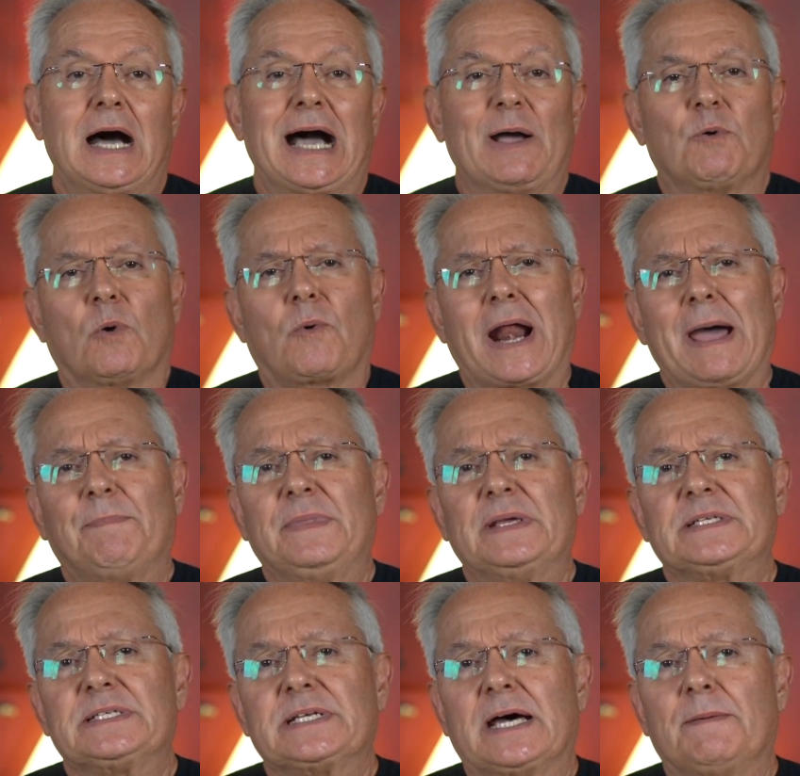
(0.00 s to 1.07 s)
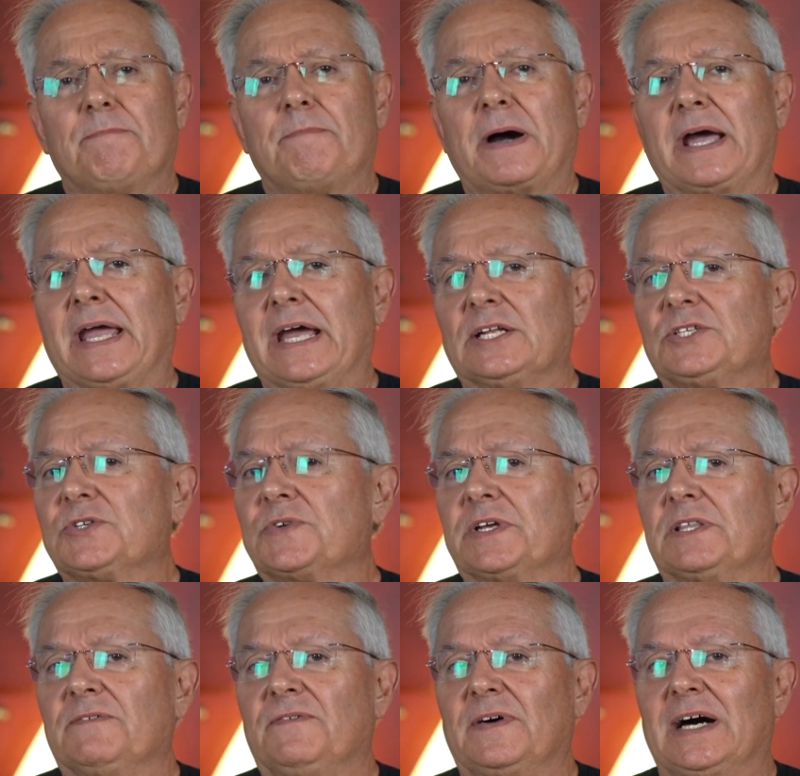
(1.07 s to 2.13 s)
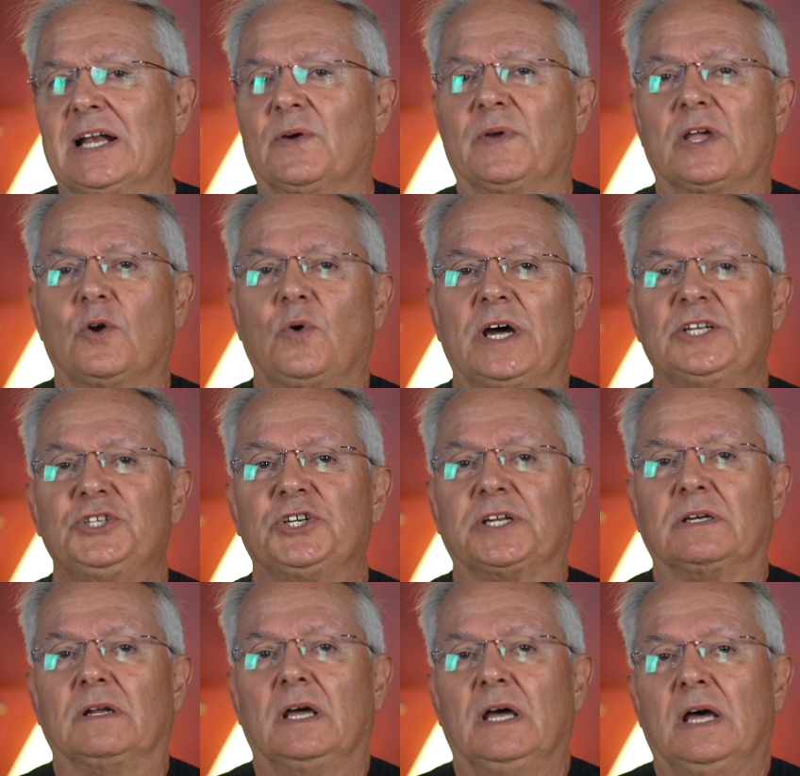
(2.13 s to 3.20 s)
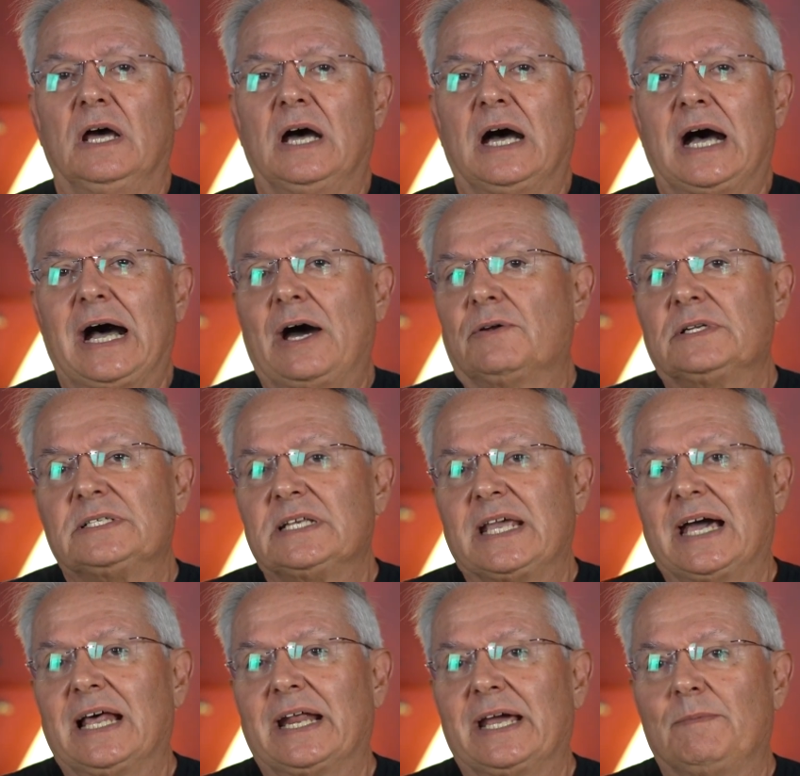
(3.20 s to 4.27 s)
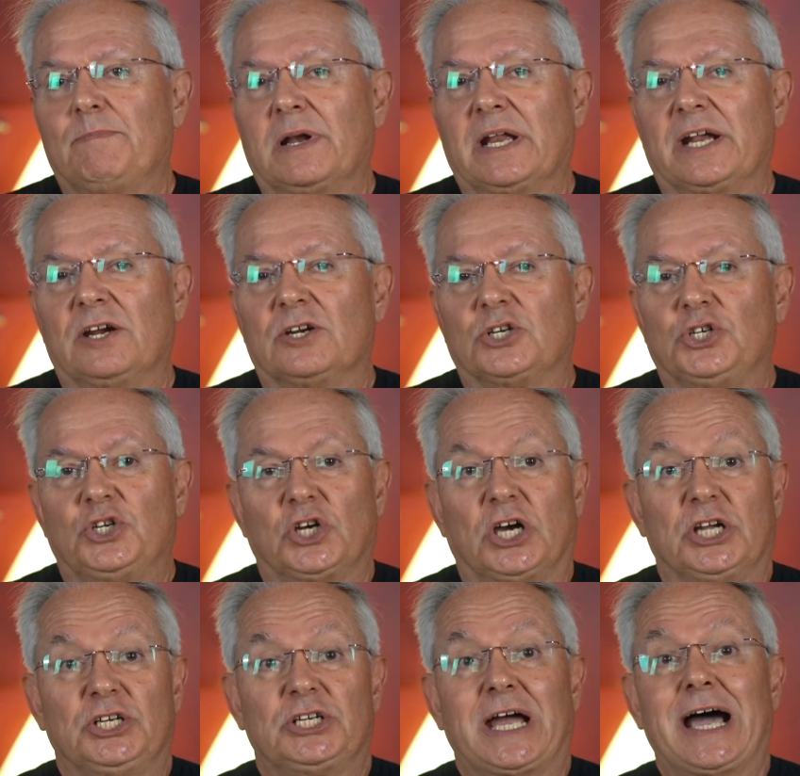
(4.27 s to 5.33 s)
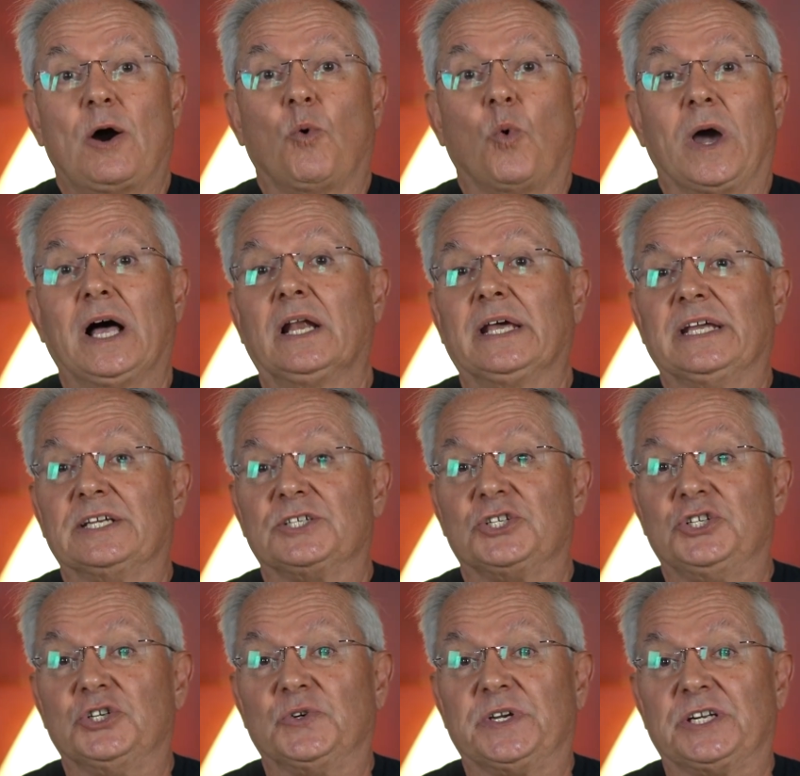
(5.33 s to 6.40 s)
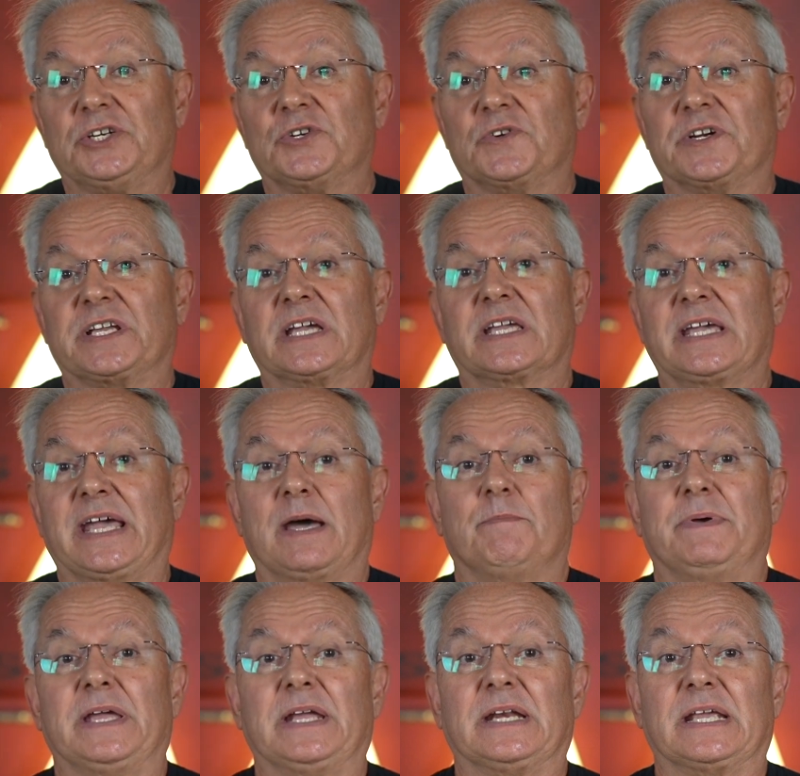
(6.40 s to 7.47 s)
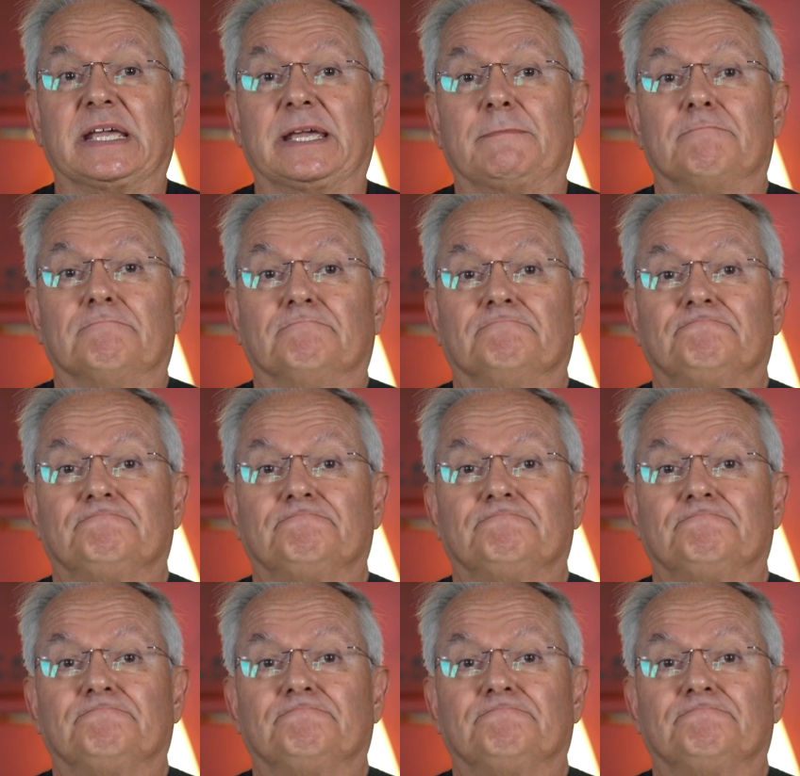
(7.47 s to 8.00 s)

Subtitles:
I will wrap this up by answering the following question. How does the Allied player judge how well he is doing during a campaign game?